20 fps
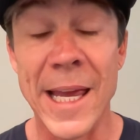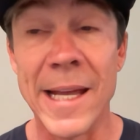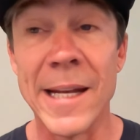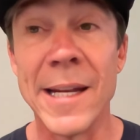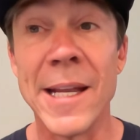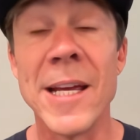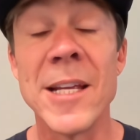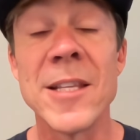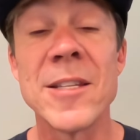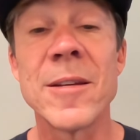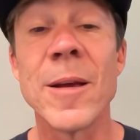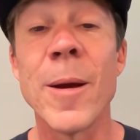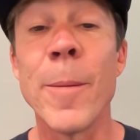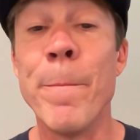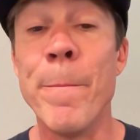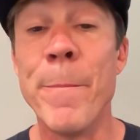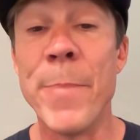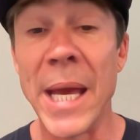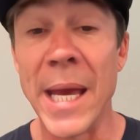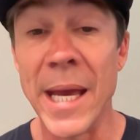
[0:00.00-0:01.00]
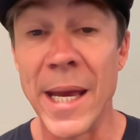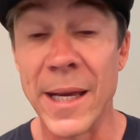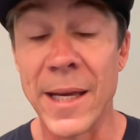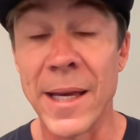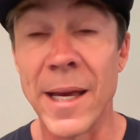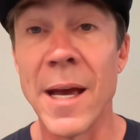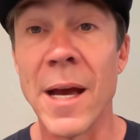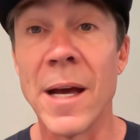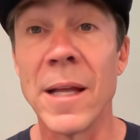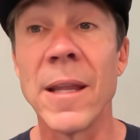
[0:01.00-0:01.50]
And it's big,
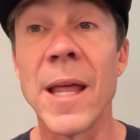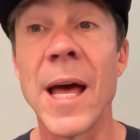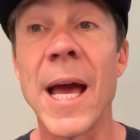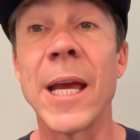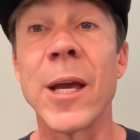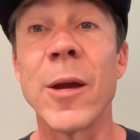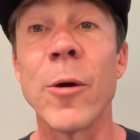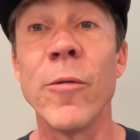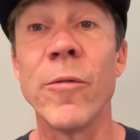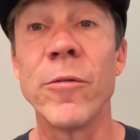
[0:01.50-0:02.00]
like